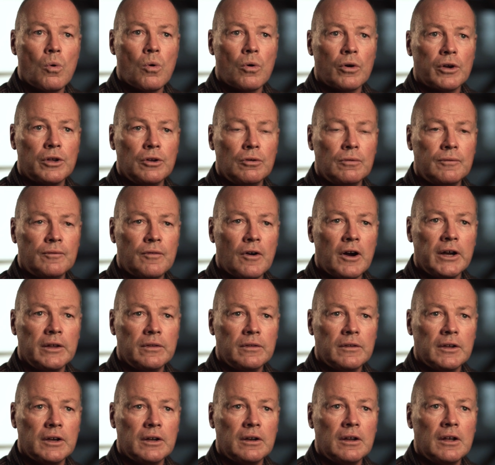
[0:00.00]
walk, you'll
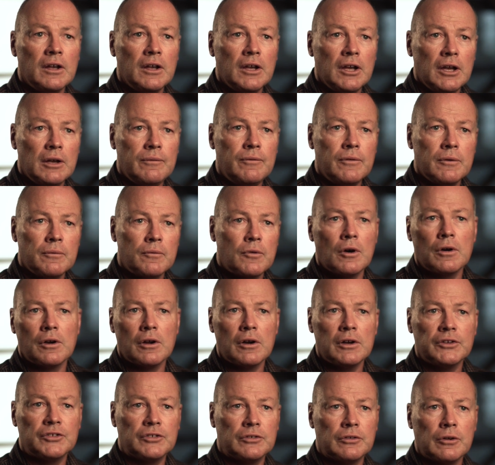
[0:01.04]
find that if you've got
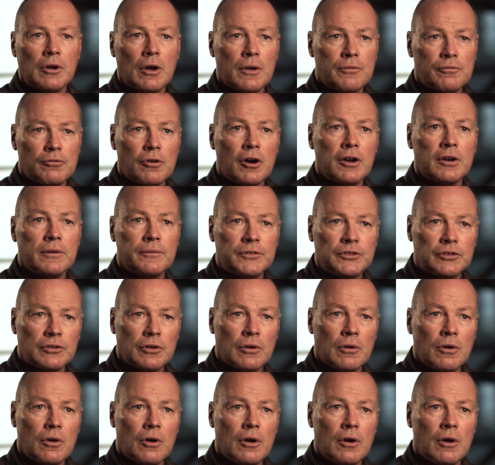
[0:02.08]
osteoarthritis